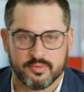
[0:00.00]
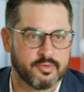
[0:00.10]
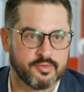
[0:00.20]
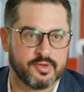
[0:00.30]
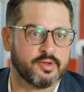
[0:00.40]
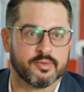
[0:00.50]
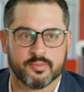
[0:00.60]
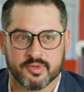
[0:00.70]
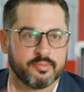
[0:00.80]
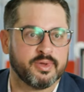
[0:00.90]
They're dealing
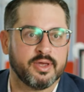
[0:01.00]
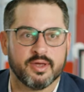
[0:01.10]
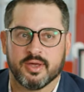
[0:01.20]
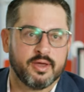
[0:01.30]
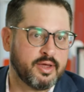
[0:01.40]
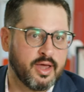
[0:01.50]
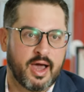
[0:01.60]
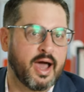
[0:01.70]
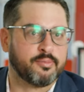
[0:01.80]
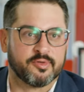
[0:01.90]
with me
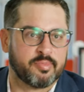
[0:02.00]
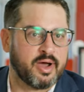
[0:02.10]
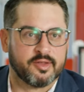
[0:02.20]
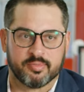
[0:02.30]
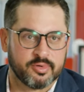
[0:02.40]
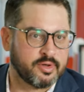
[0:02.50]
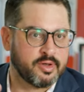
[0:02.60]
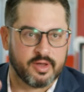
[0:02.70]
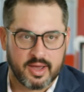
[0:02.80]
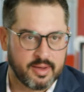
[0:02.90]
I'm responsible.
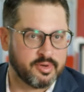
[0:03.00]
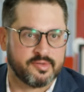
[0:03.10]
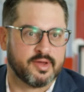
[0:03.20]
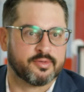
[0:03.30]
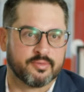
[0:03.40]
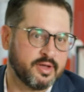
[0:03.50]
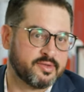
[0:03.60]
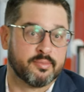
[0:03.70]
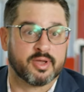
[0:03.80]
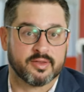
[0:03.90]
I'm going to take the reins.
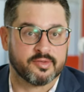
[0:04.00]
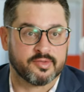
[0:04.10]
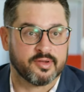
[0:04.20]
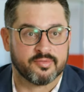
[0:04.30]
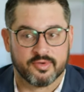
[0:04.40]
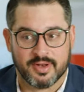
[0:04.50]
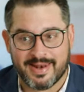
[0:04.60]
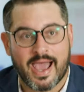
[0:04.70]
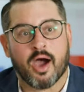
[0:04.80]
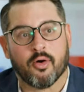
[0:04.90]
I'm going to get this done for you
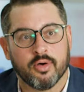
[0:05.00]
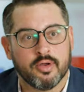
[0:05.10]
now.